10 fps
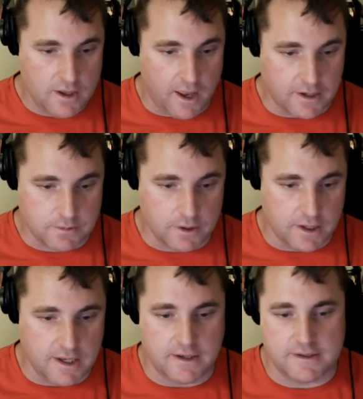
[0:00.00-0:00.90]
That's
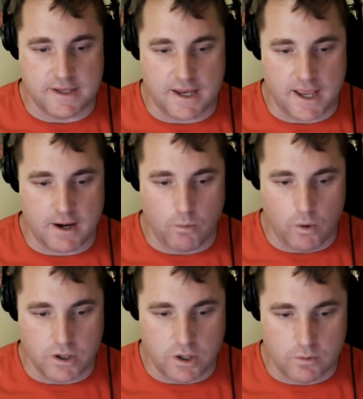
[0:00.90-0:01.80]
really neat to see kind of
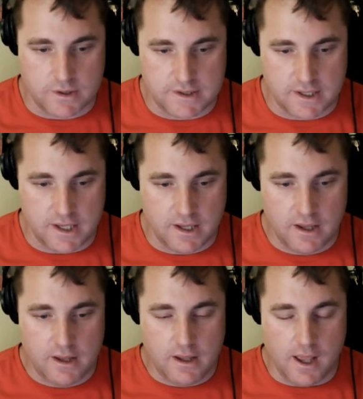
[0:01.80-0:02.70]
what you would see
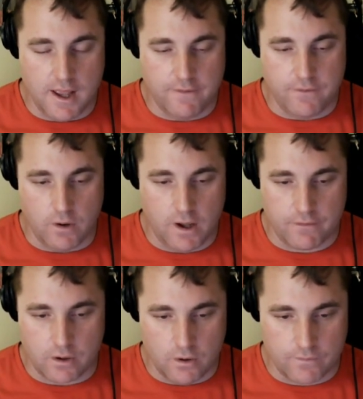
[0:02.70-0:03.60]
if you
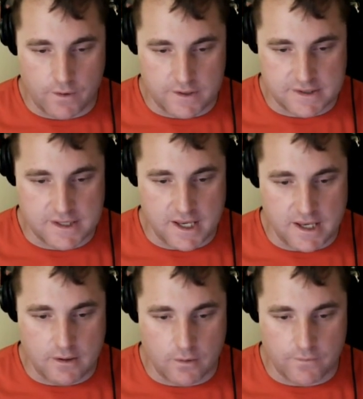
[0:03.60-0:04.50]
hover over the seat,